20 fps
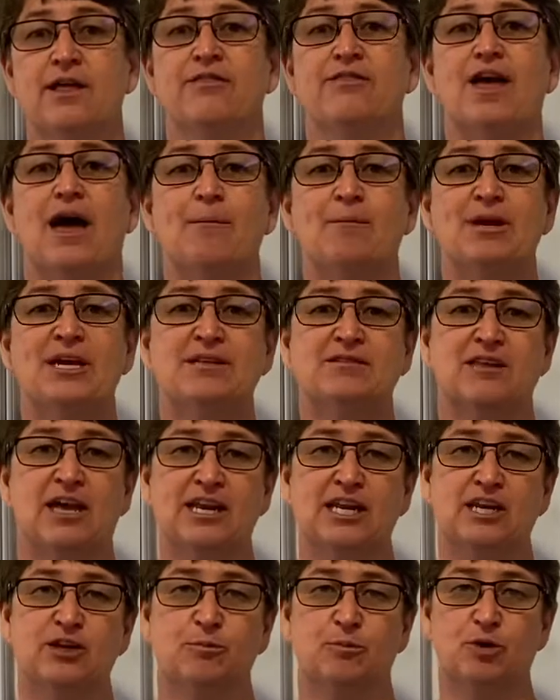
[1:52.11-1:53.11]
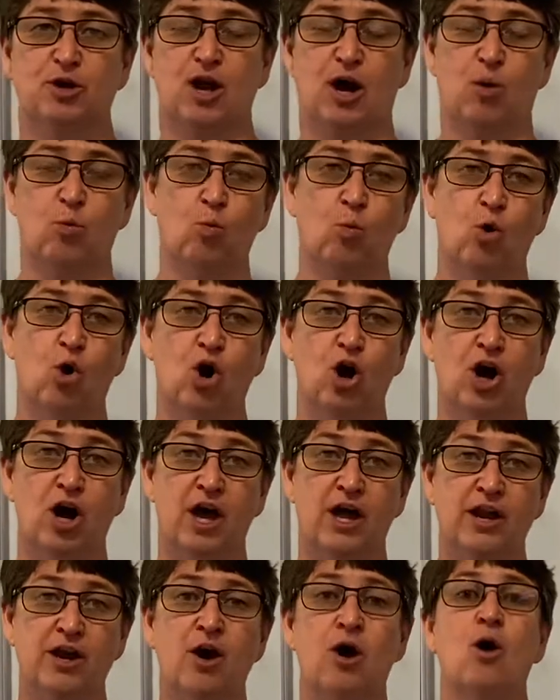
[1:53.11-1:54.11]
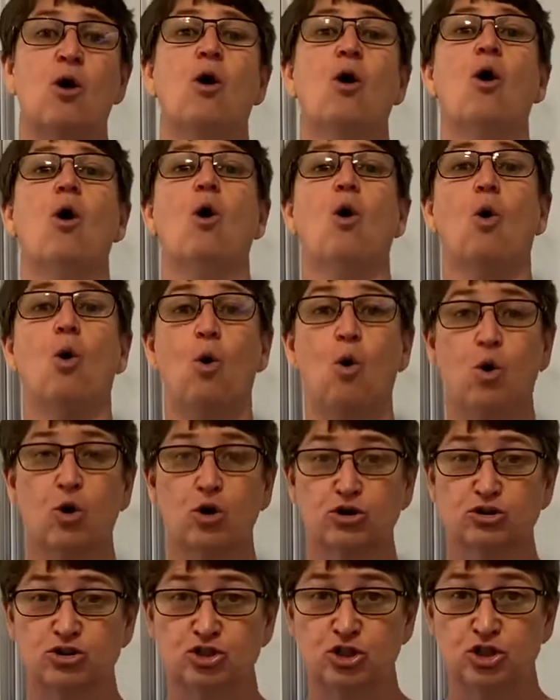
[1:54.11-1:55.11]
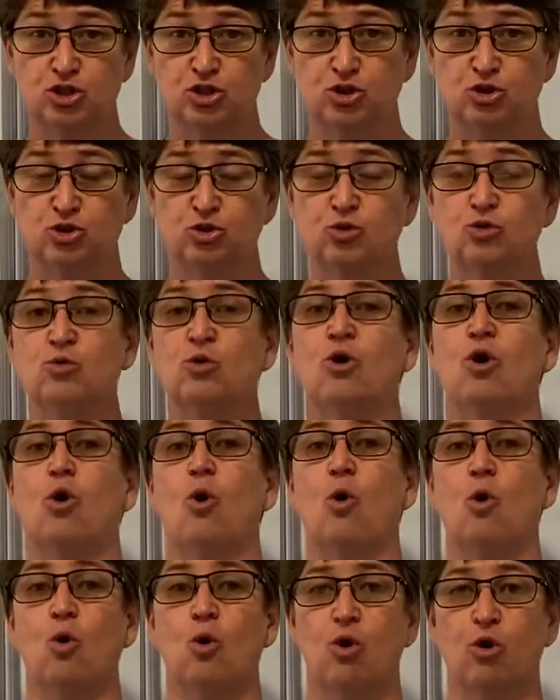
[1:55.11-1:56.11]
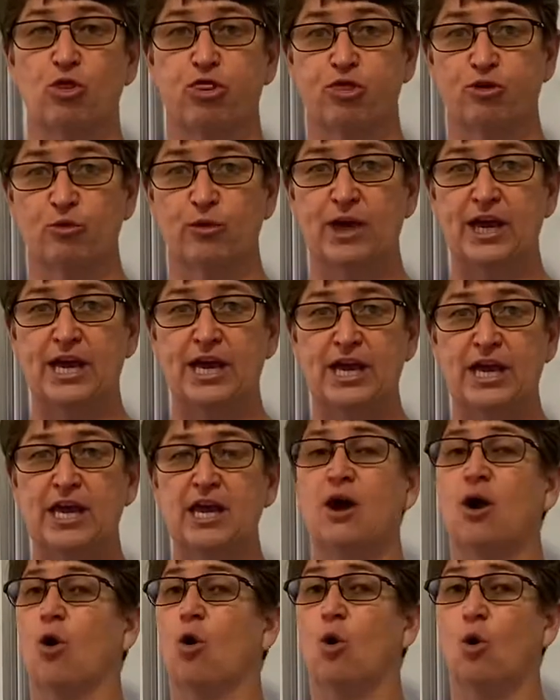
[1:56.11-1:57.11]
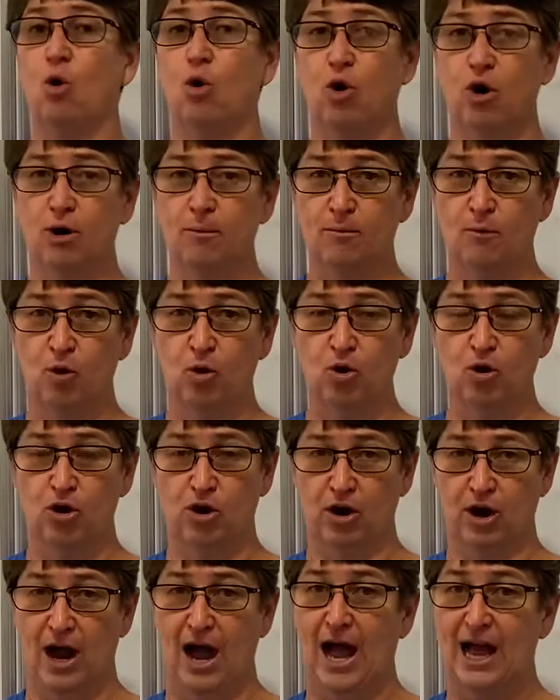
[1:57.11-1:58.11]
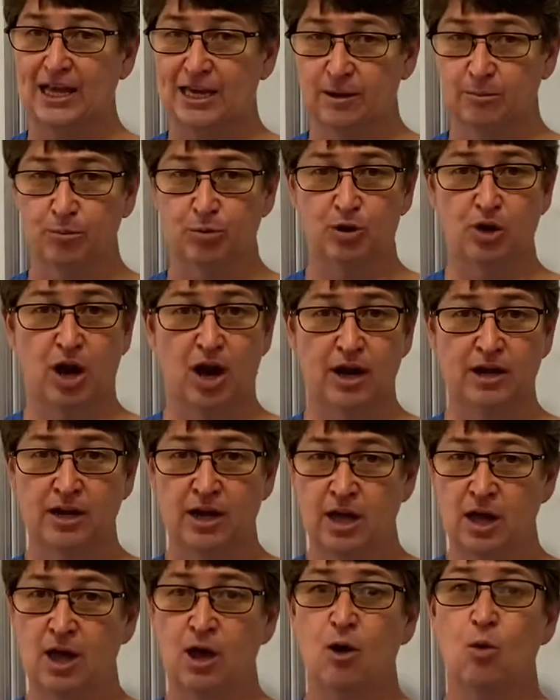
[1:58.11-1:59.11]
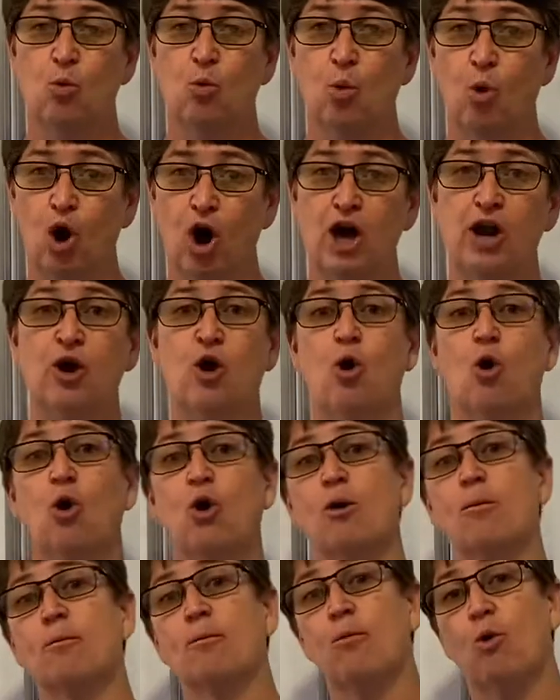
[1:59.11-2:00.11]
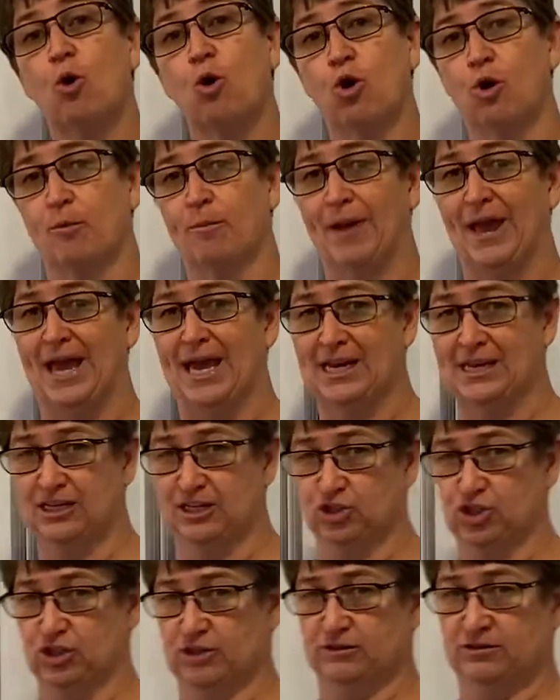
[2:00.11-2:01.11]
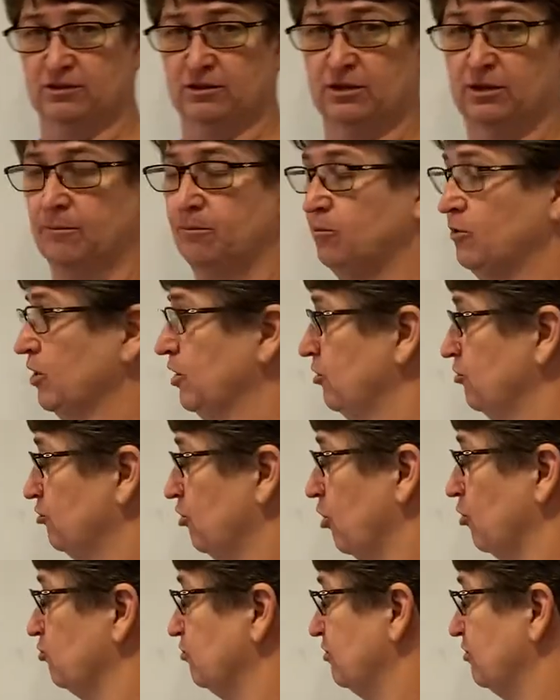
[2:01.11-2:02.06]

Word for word: that means I need to put on one or two or three or more. I can put on one or more bandages. So